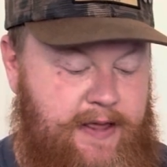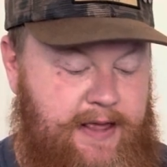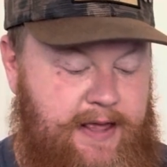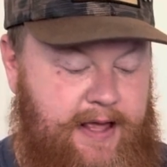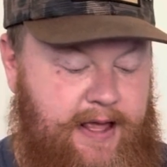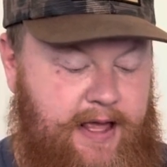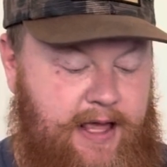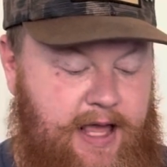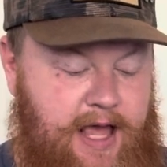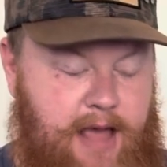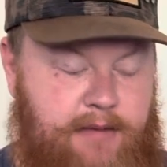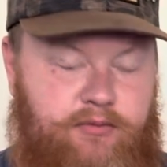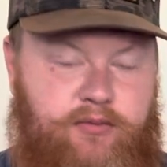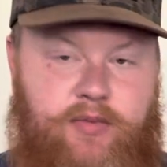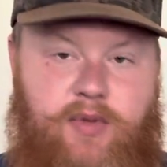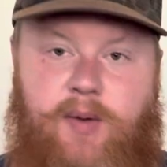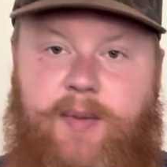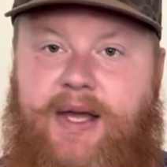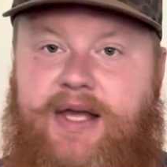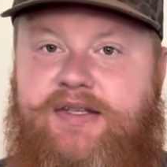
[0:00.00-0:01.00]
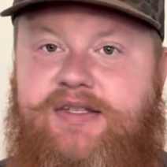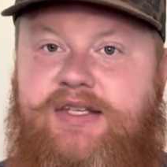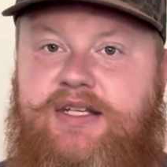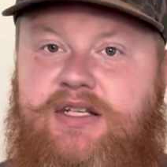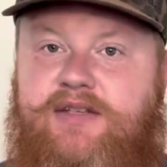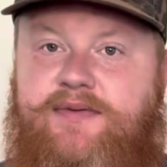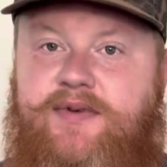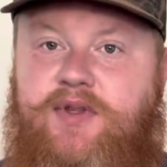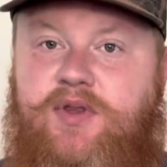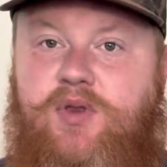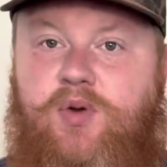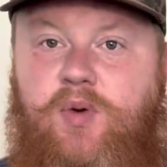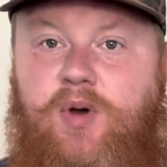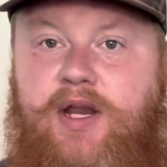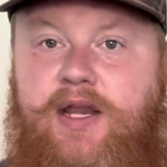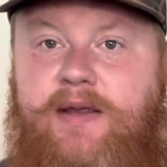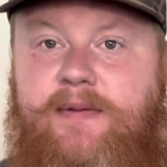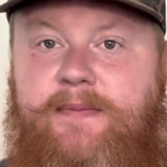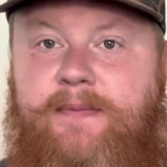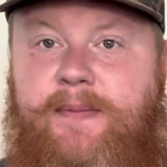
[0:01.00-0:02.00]
I'm about
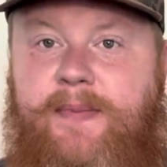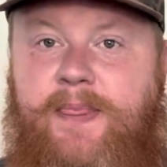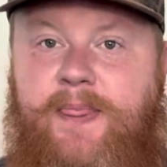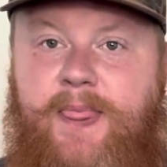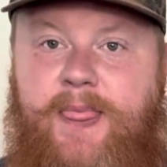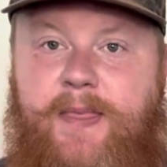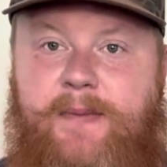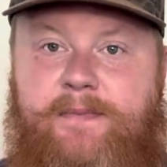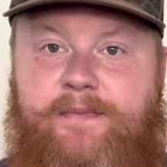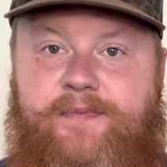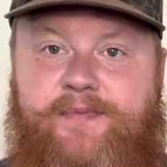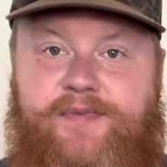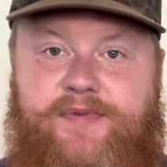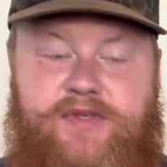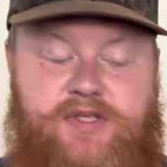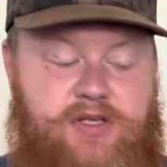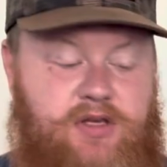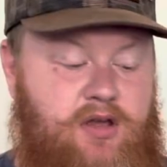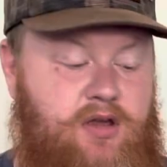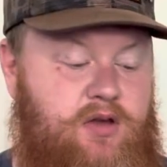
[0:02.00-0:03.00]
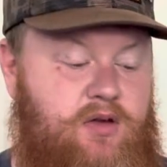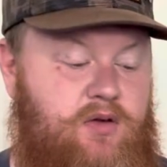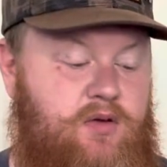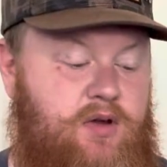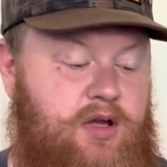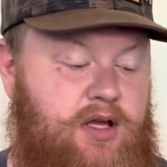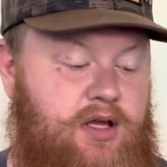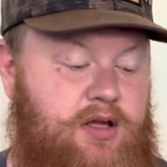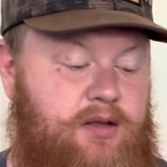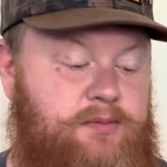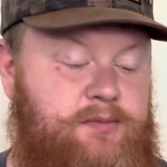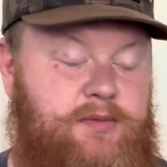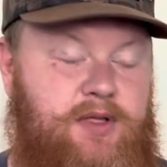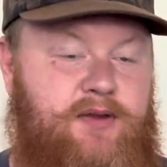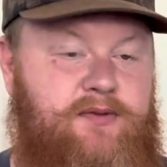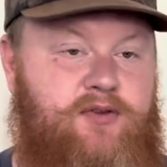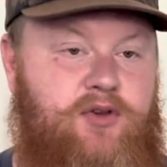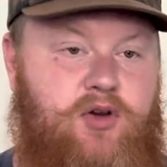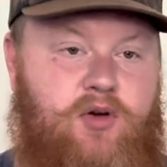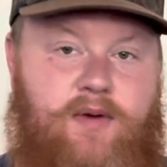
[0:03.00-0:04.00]
6'3", so
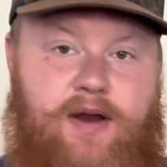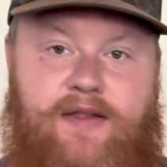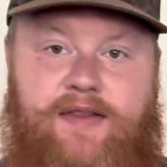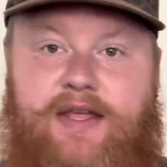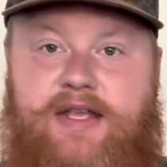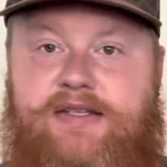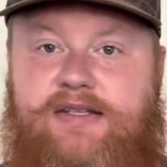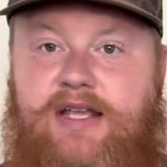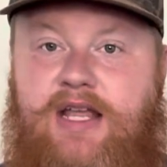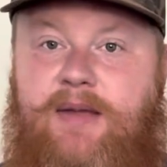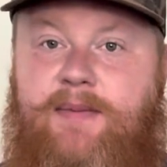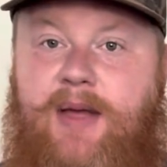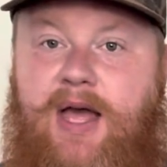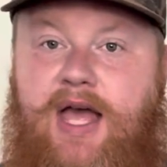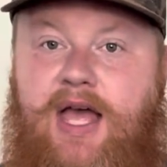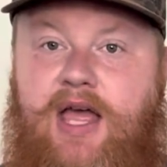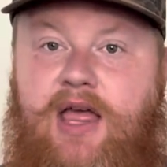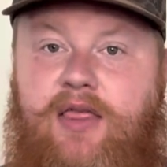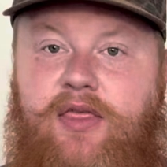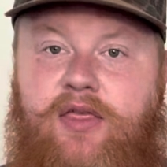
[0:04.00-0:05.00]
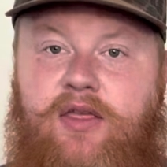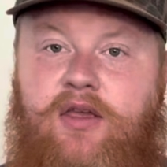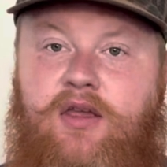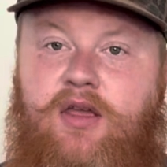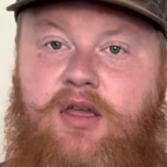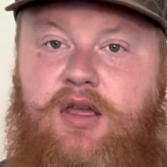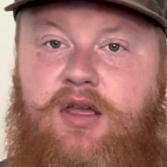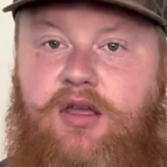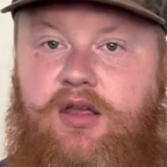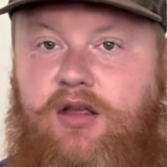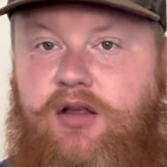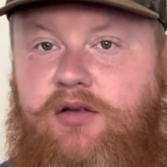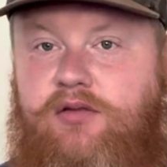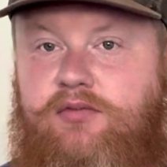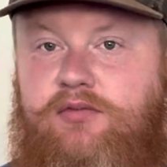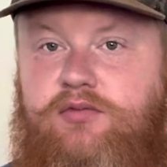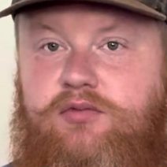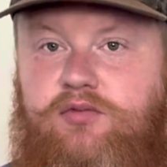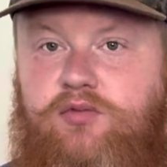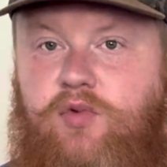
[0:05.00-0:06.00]
if you're around that same height,
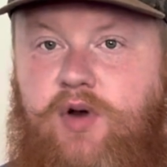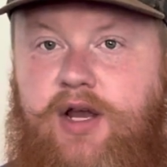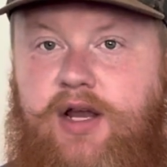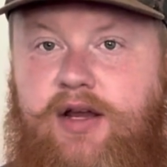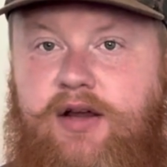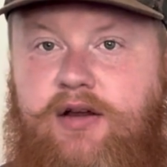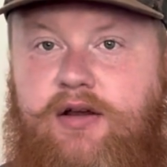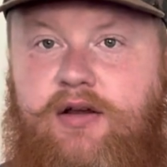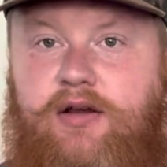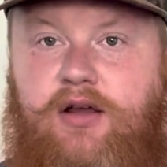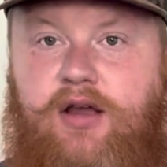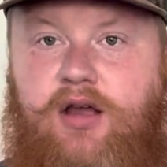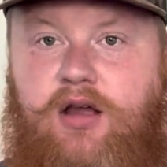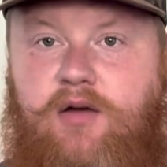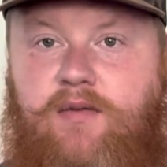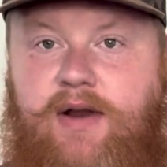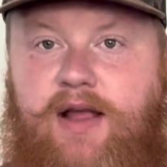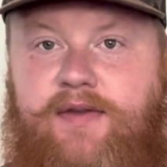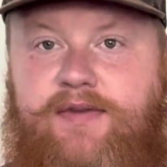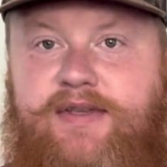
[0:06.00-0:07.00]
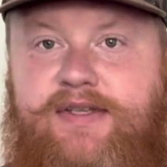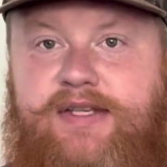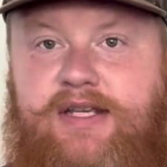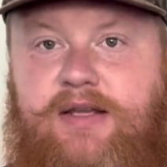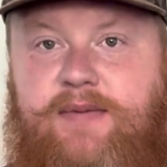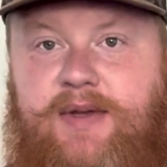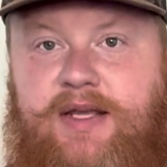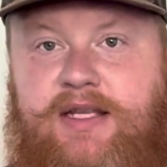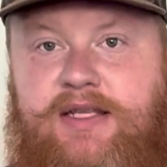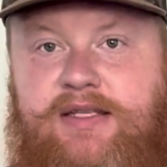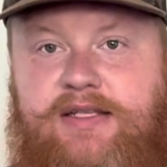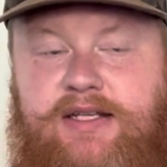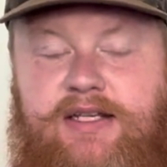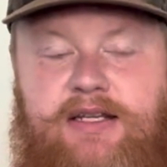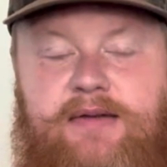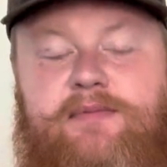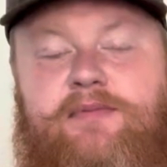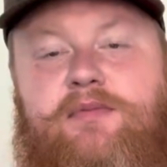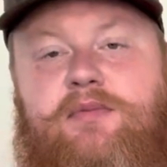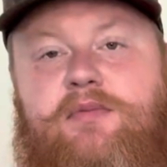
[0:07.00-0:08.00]
where around the same
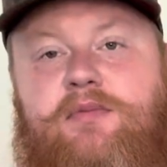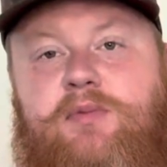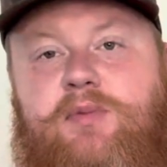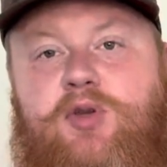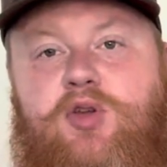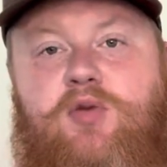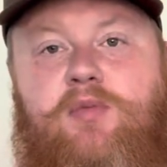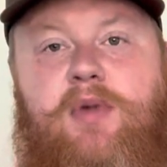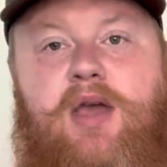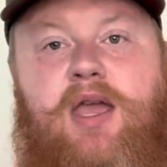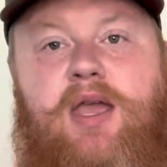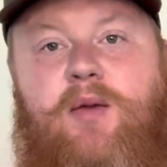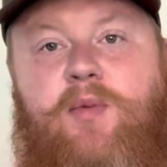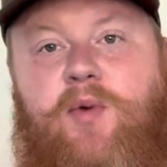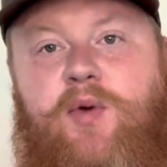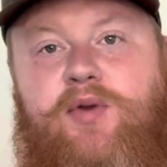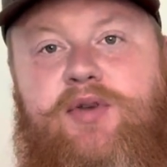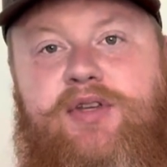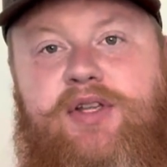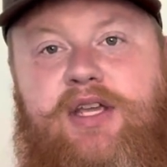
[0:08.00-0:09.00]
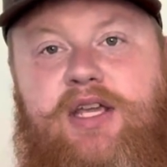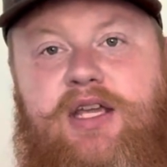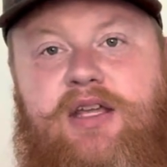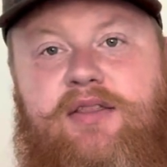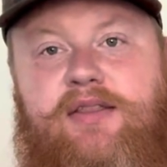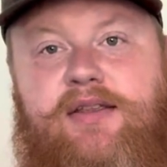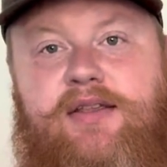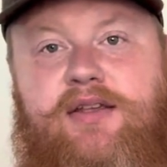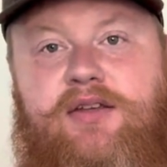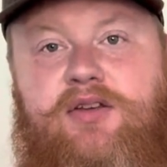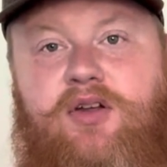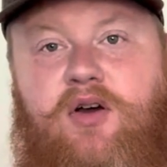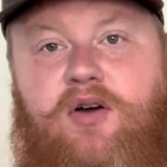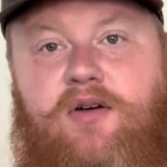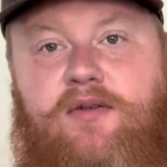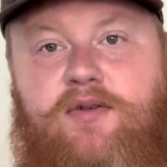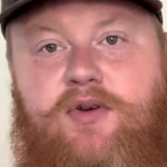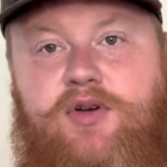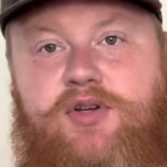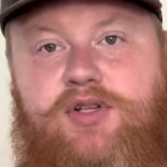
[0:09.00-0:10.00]
inseam, you may want to get the tall
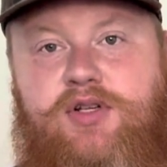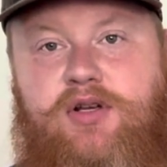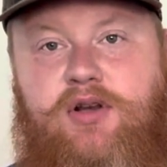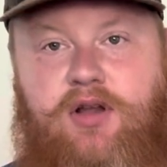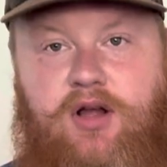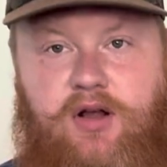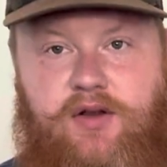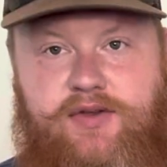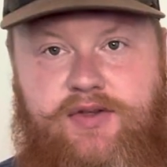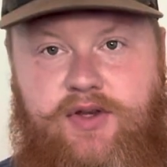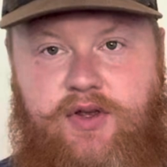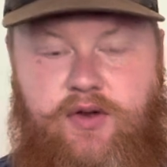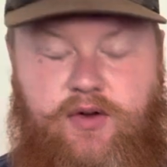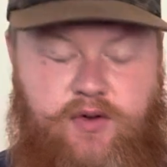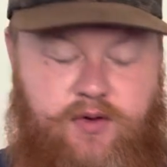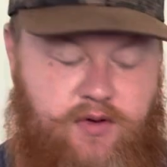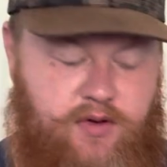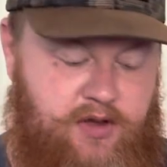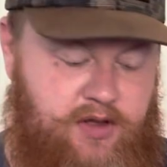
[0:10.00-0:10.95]
version also.